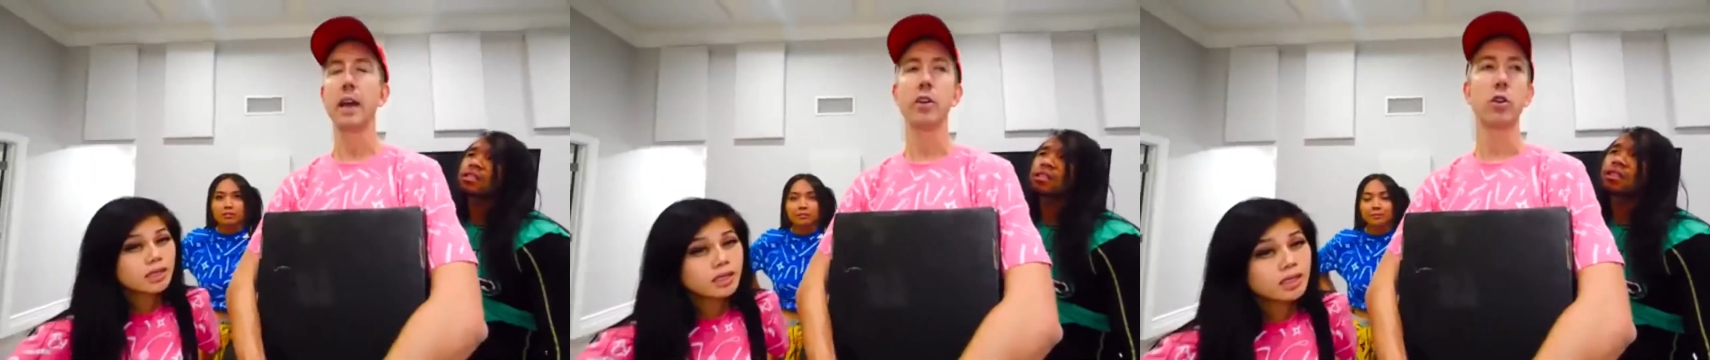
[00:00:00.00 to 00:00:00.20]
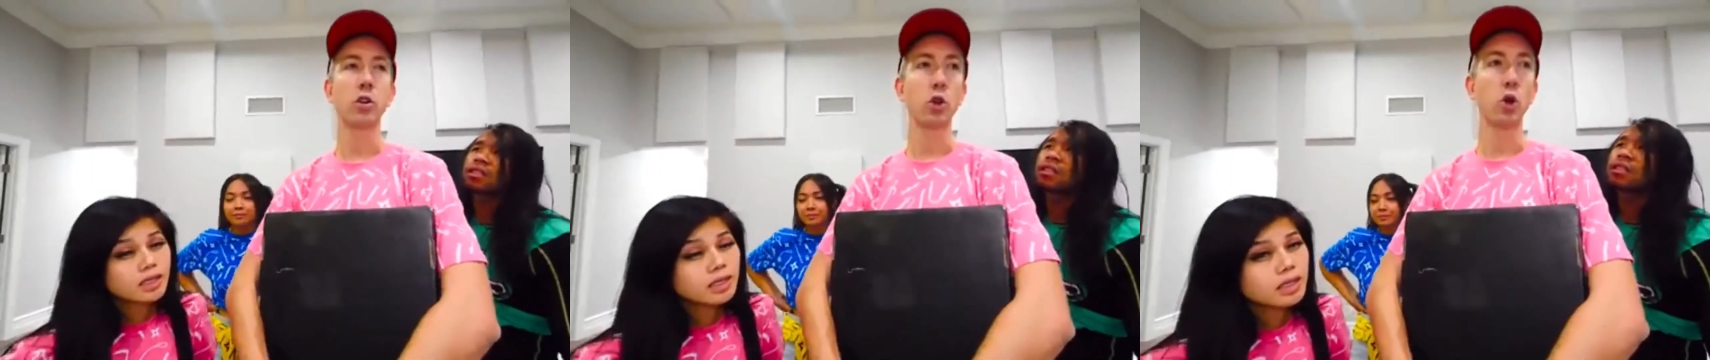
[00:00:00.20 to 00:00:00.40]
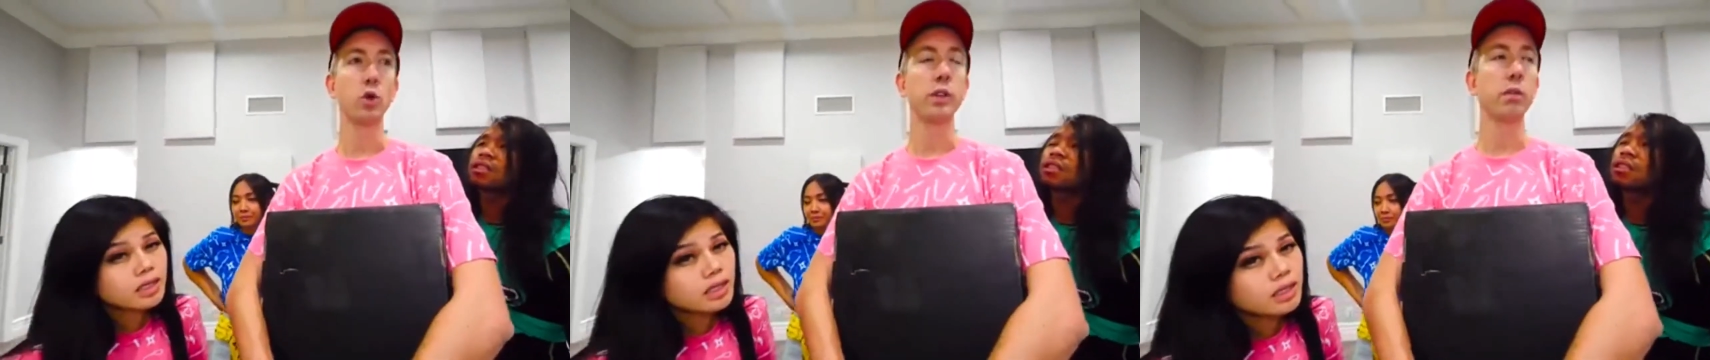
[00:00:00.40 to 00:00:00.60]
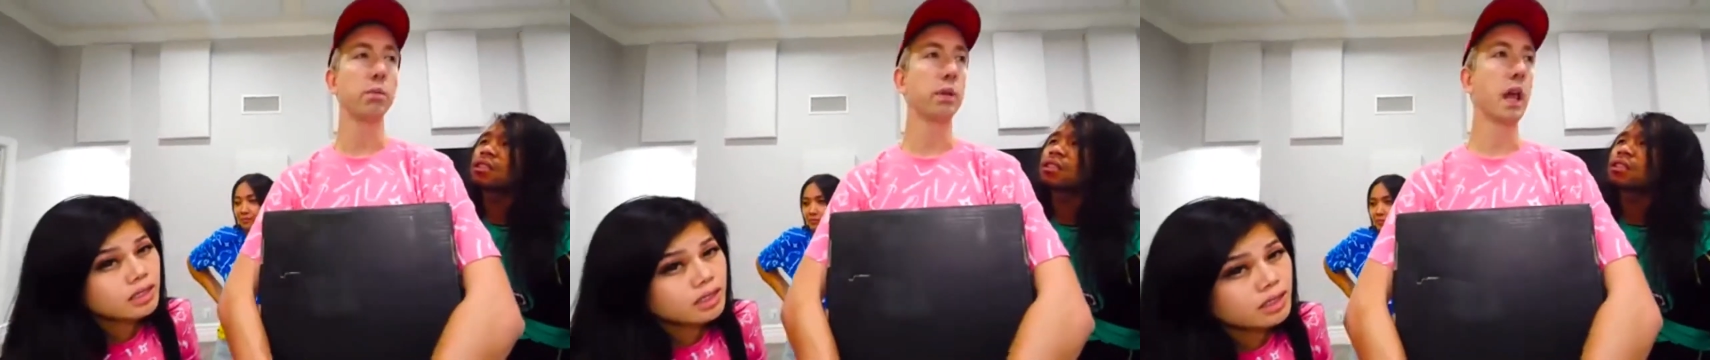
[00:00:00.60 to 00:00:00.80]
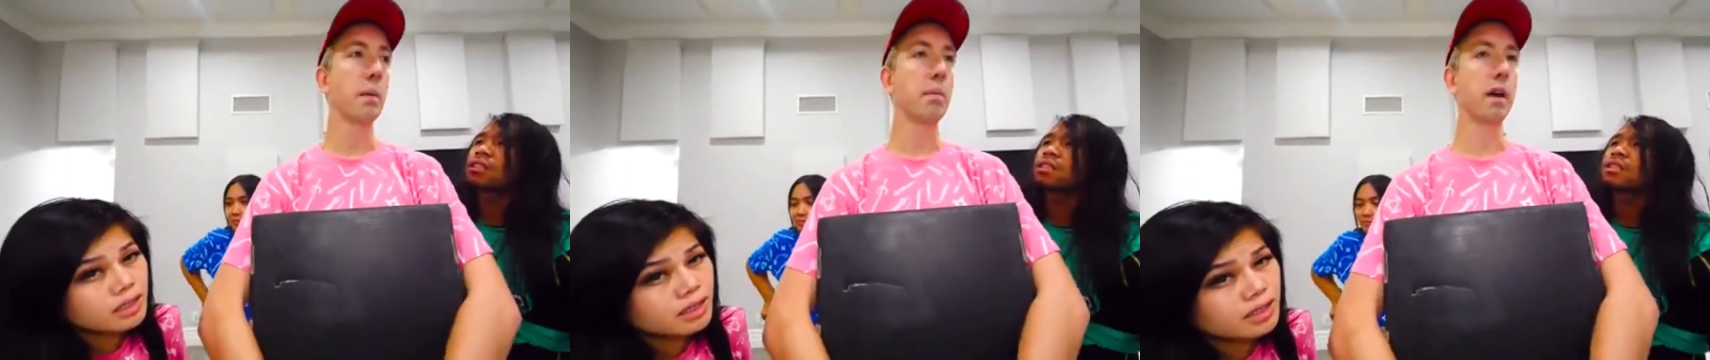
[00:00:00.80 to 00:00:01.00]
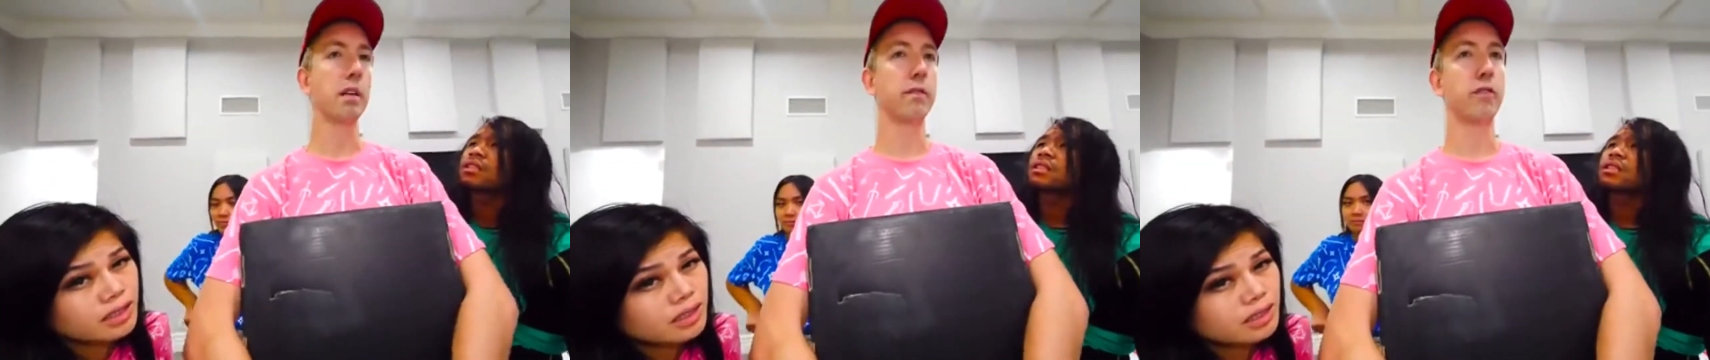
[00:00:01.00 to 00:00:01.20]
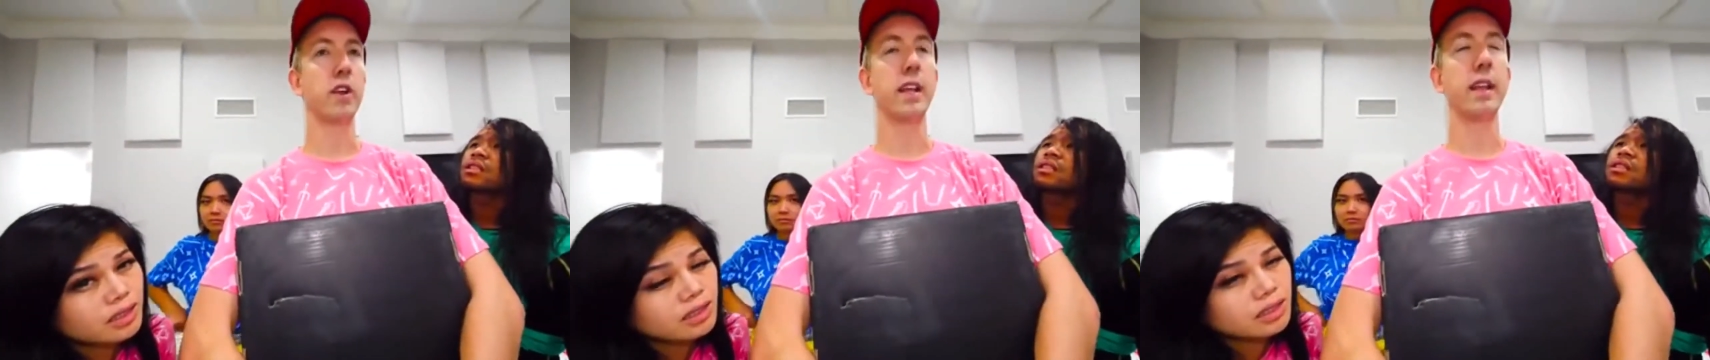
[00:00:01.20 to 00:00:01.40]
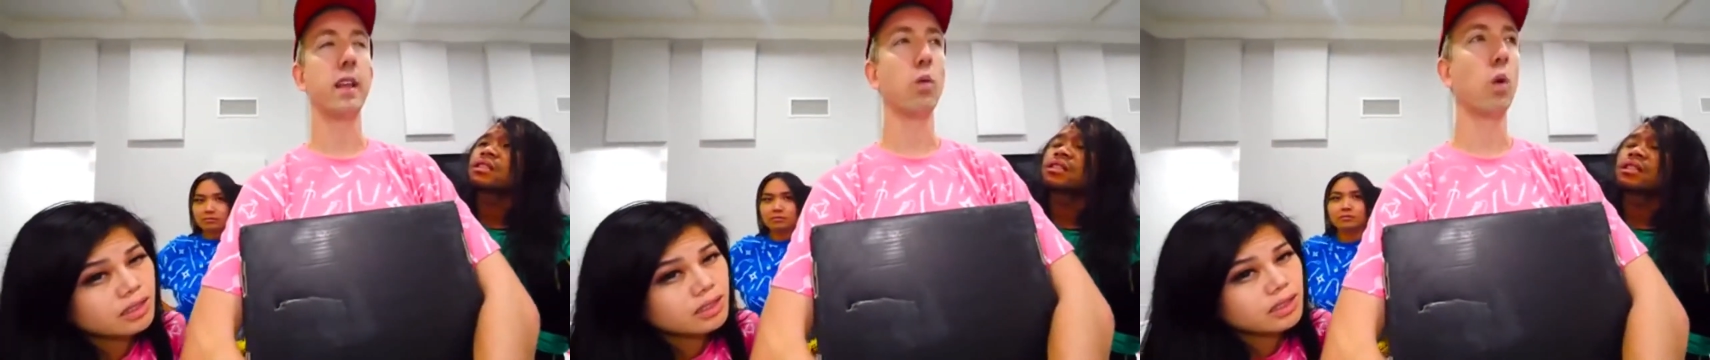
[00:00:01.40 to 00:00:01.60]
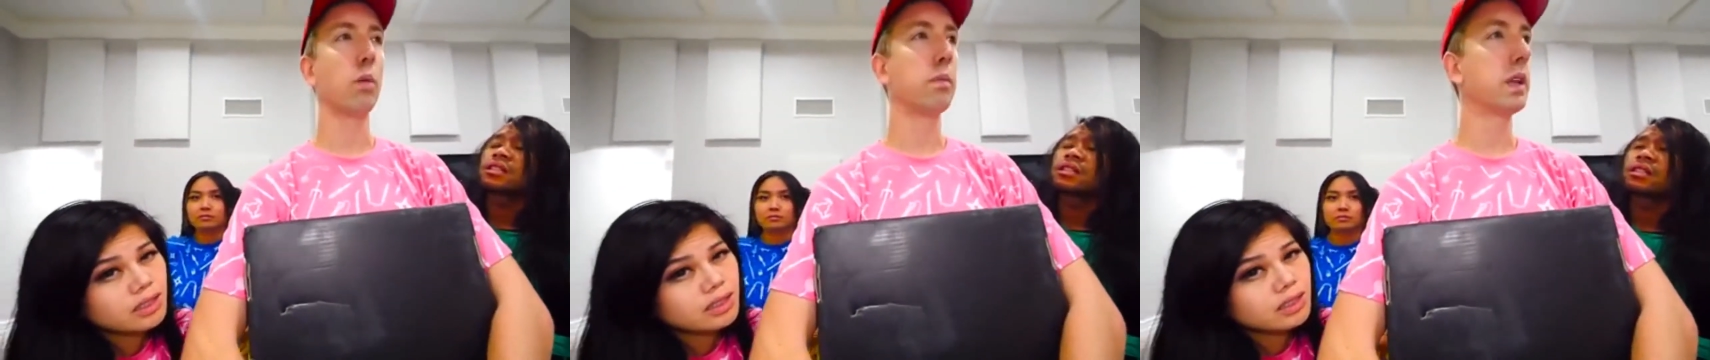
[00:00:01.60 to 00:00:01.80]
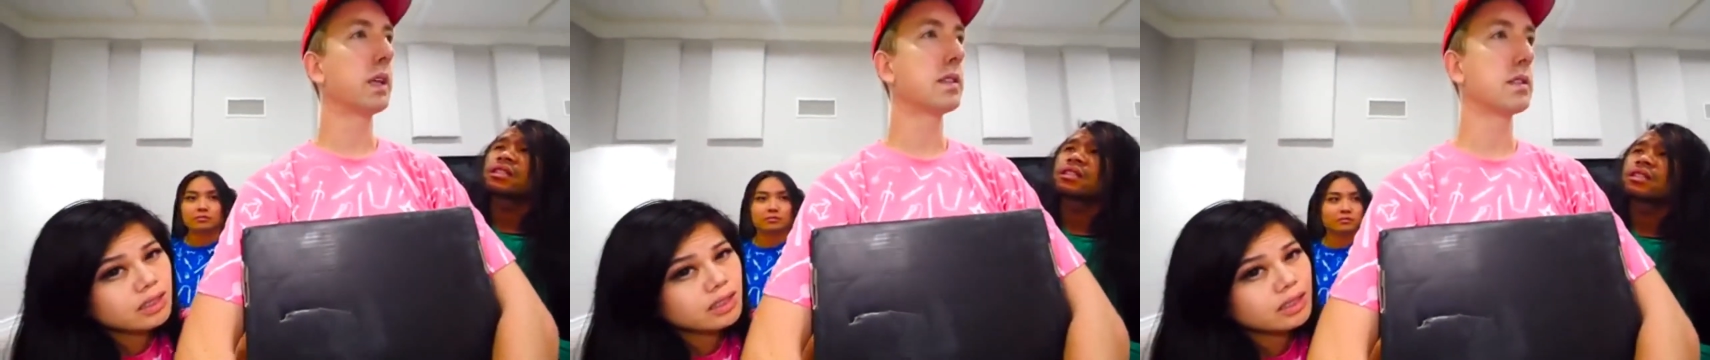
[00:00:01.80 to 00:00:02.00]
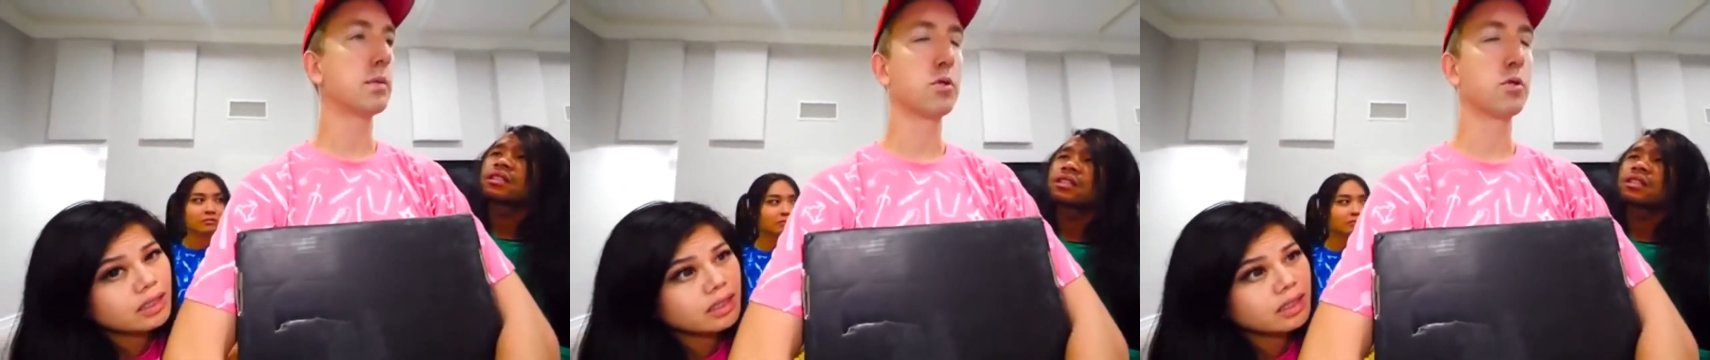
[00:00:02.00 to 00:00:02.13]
Speaker 1: got your golden play button for hitting 1 million